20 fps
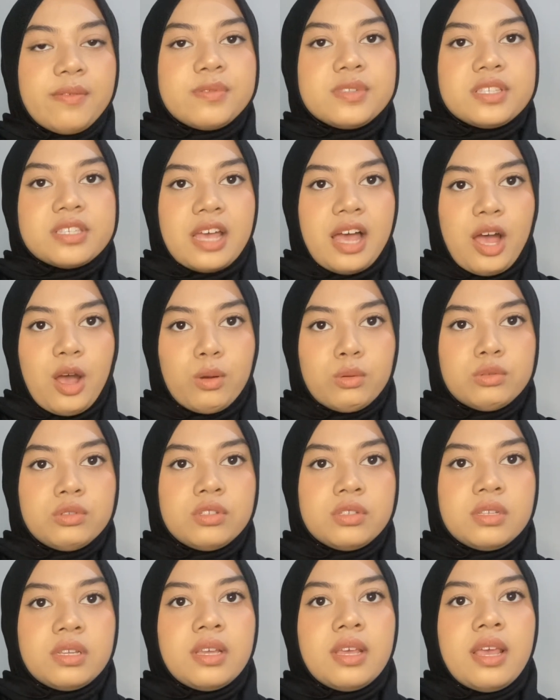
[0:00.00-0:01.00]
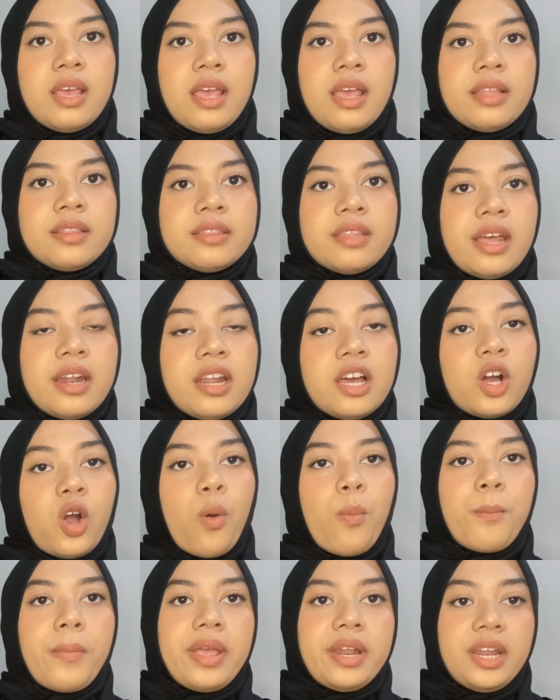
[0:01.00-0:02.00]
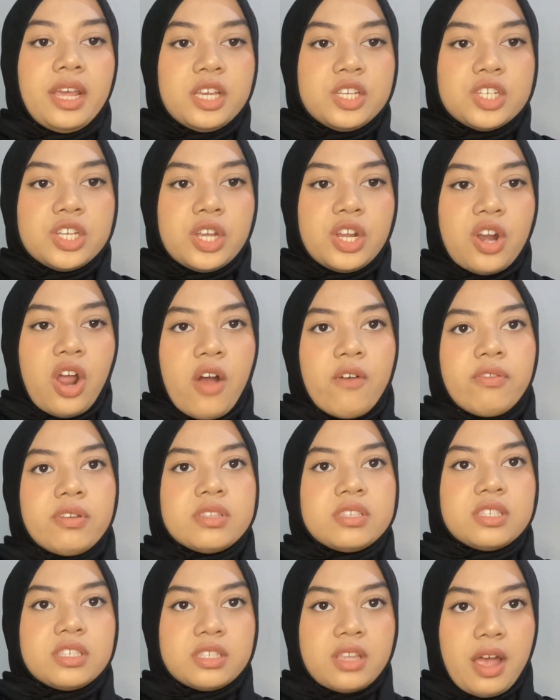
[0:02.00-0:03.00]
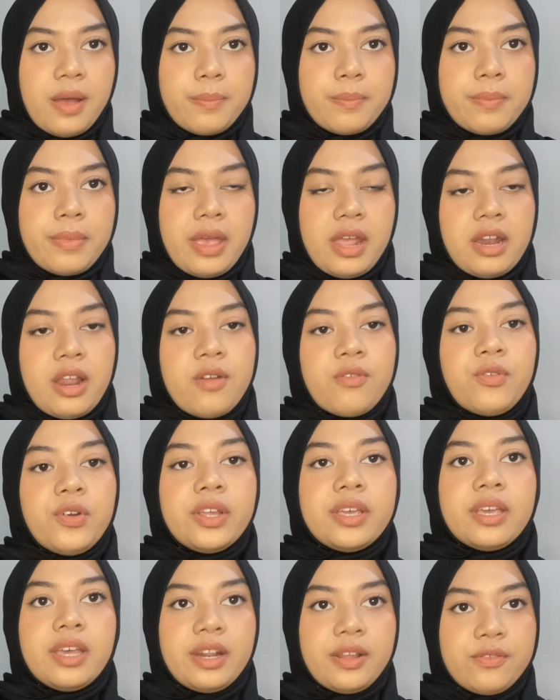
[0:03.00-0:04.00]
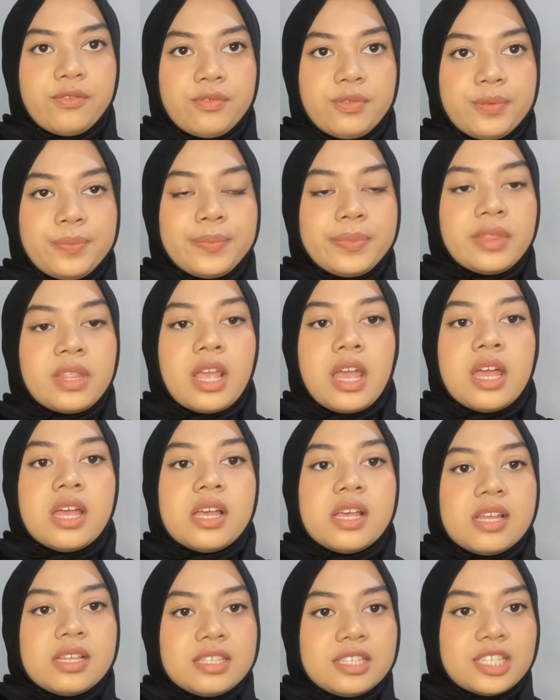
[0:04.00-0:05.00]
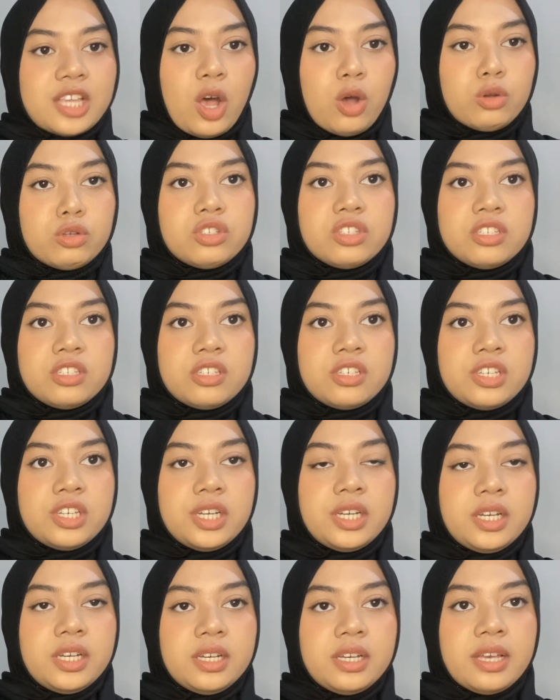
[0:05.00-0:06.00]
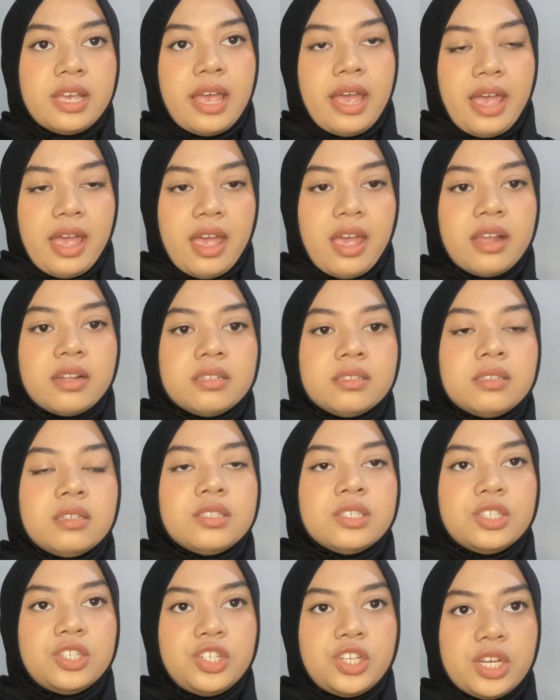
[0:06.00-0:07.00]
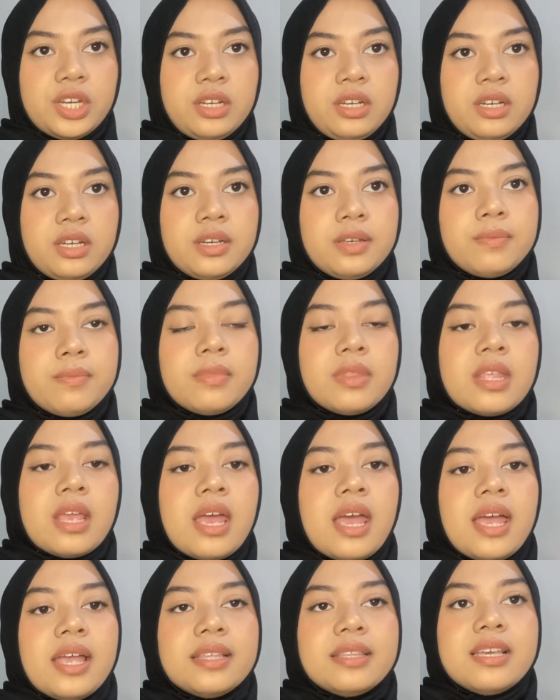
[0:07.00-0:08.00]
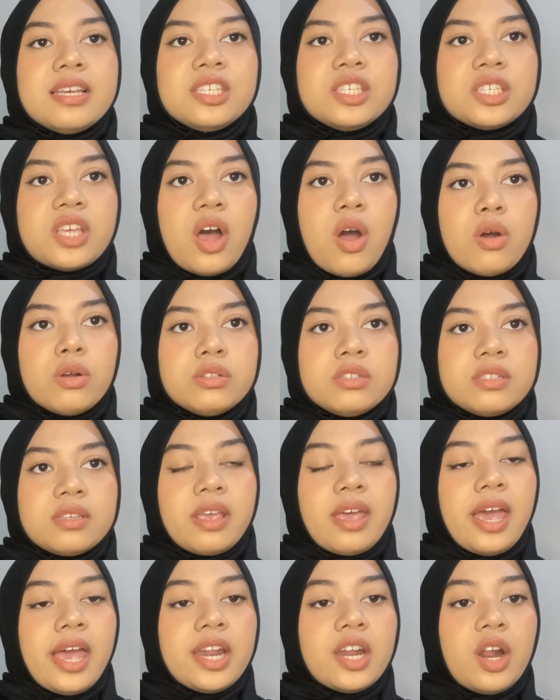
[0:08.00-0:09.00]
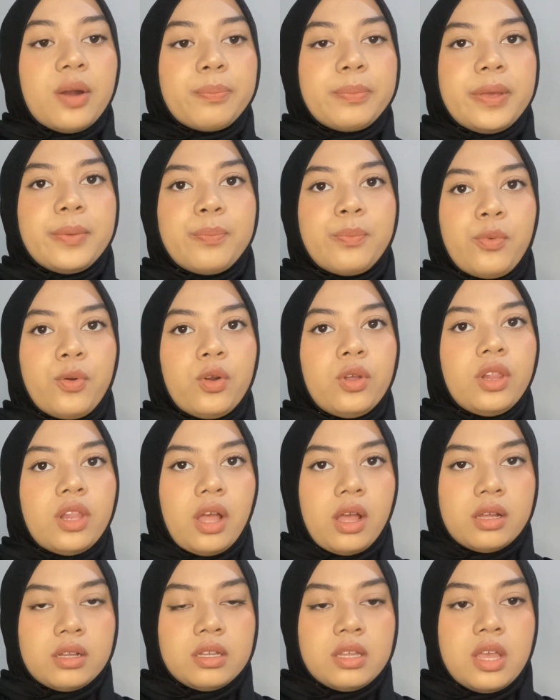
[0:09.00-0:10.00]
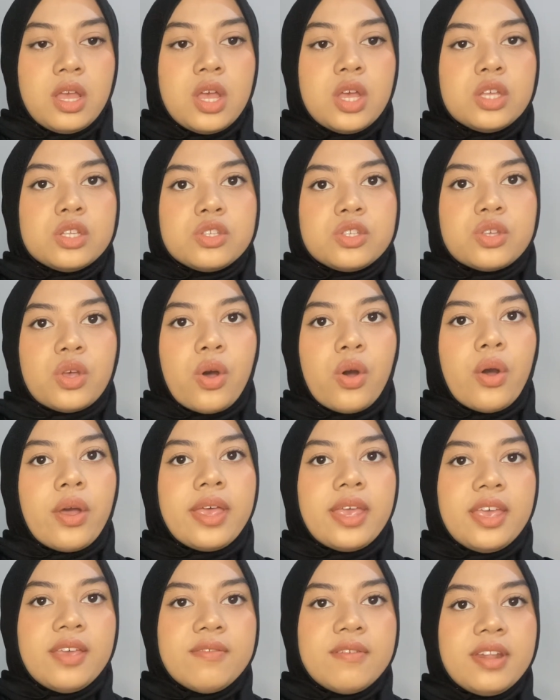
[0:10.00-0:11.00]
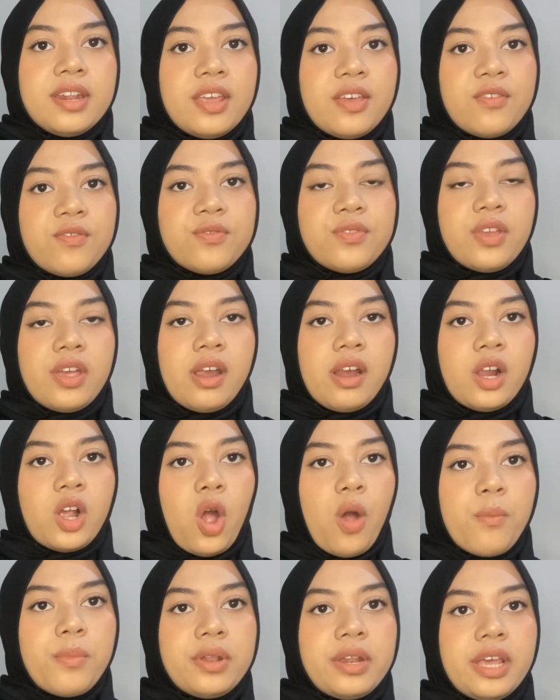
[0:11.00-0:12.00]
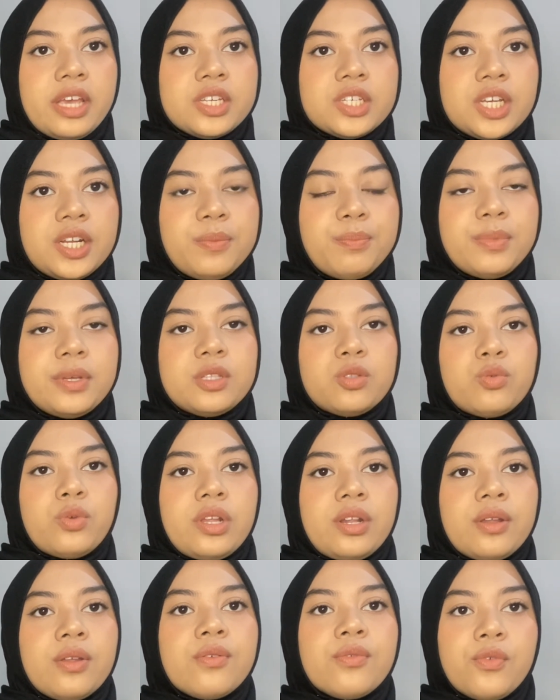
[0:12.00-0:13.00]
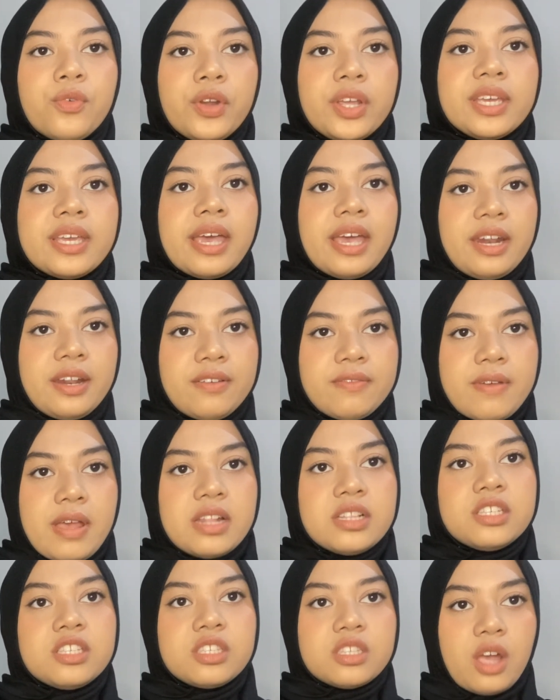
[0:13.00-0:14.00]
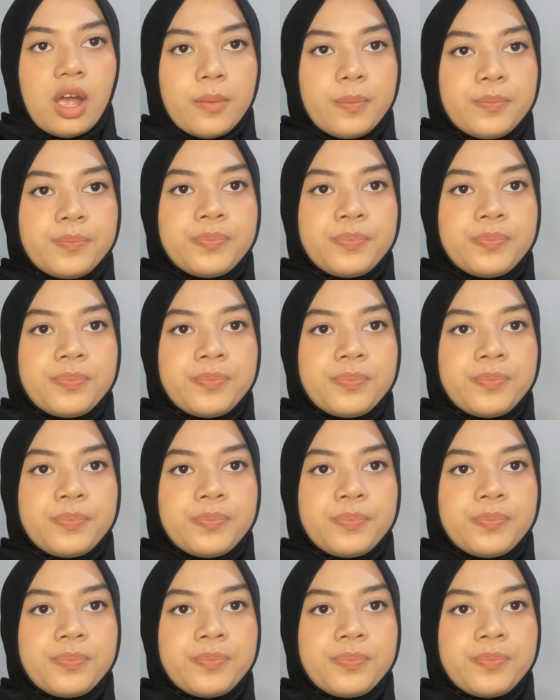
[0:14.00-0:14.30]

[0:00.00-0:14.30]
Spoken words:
sounds that a combination of stop and affricative. Sound ch and j. These sounds cannot be prolonged, so even if they're a combination between fricative and stop,